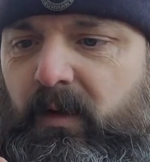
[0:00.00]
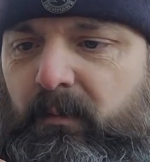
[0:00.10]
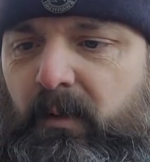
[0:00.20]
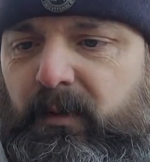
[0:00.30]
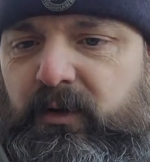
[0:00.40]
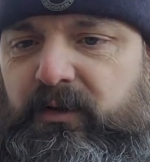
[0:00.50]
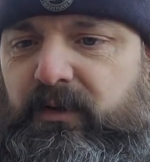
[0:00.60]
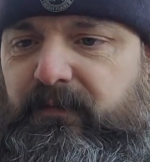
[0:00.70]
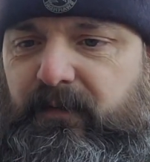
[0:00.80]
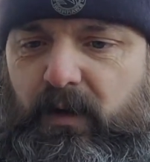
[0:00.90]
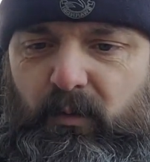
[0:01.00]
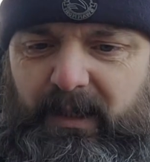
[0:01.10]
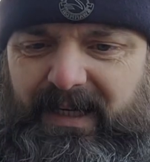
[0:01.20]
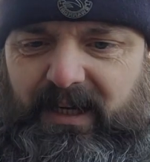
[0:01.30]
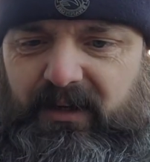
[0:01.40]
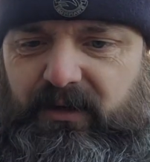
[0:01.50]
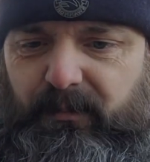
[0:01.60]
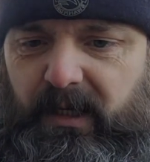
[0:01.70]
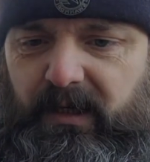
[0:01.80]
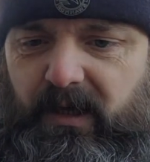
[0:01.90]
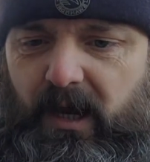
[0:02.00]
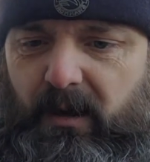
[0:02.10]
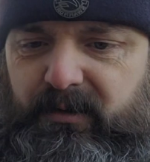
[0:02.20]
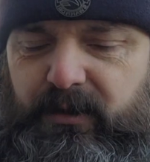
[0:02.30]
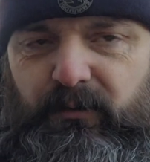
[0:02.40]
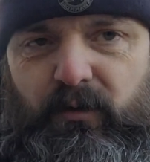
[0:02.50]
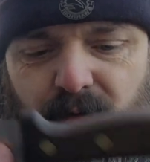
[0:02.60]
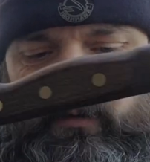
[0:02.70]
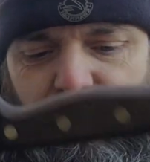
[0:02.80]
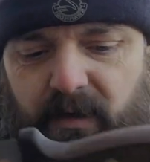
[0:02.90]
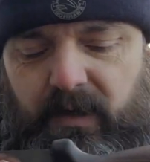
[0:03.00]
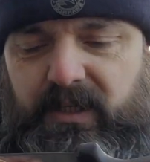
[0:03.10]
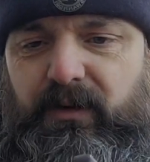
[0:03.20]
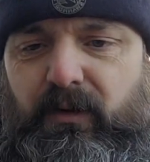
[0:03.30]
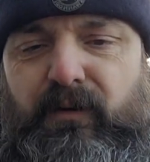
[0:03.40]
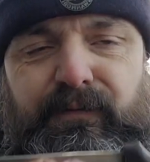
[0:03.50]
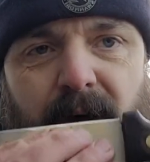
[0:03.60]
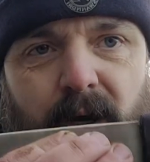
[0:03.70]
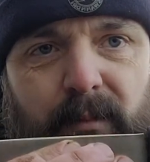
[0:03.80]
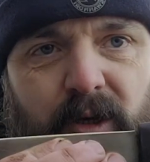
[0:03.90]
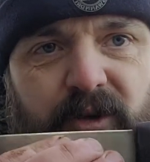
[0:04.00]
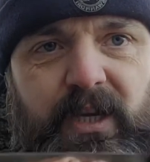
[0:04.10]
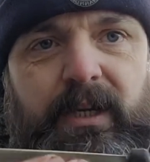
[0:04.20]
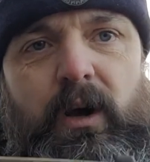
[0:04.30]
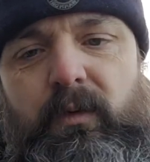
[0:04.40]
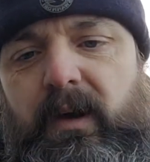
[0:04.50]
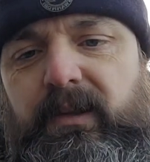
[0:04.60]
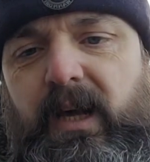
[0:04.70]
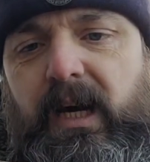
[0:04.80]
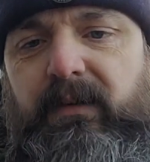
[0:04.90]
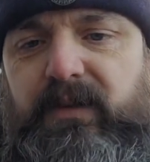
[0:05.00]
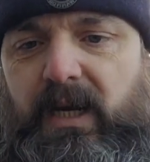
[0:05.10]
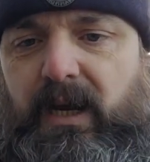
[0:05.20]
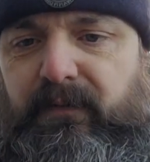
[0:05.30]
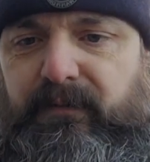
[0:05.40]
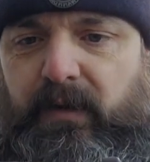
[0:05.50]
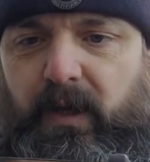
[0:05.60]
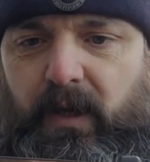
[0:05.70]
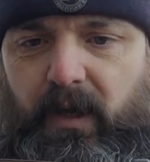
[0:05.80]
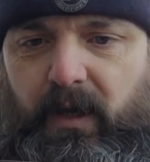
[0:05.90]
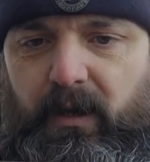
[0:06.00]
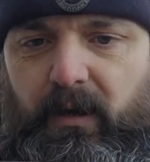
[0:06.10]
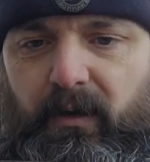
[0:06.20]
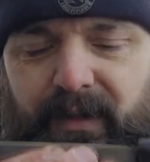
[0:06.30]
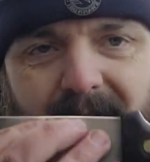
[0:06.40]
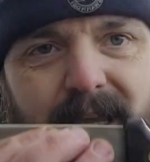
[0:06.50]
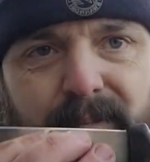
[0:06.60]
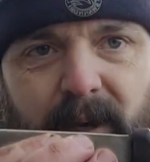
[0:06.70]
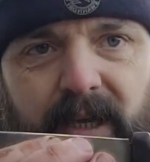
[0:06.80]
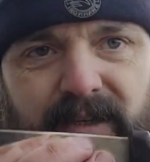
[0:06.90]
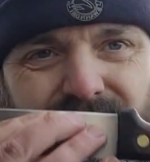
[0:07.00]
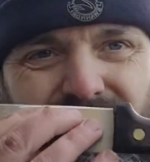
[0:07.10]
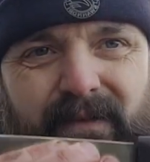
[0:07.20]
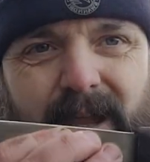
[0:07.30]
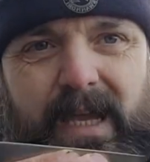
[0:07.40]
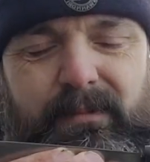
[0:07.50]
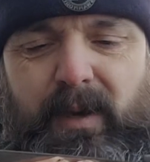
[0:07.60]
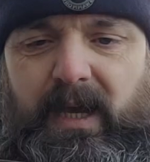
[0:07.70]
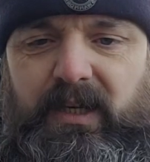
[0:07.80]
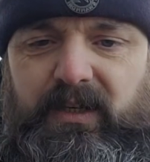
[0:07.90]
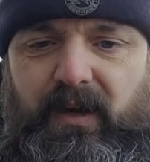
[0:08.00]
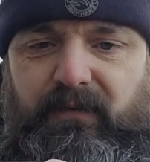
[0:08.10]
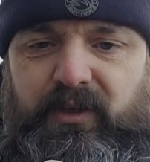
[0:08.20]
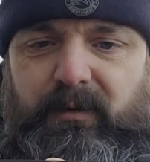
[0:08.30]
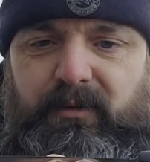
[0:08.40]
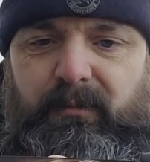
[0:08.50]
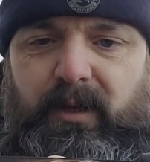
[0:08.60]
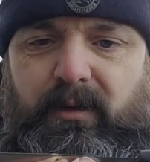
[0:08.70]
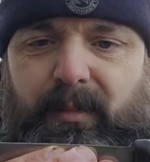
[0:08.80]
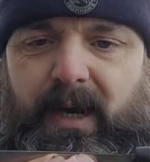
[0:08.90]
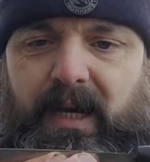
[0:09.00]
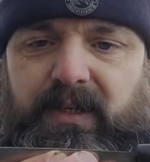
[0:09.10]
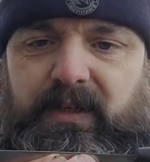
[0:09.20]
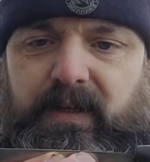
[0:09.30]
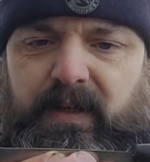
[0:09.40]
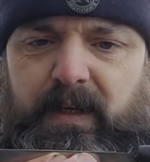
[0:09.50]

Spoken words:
But because of what it is, I mean, I'm still not a fail, because I know that knives have, on the apex, the very apex, have chipped on me in the past.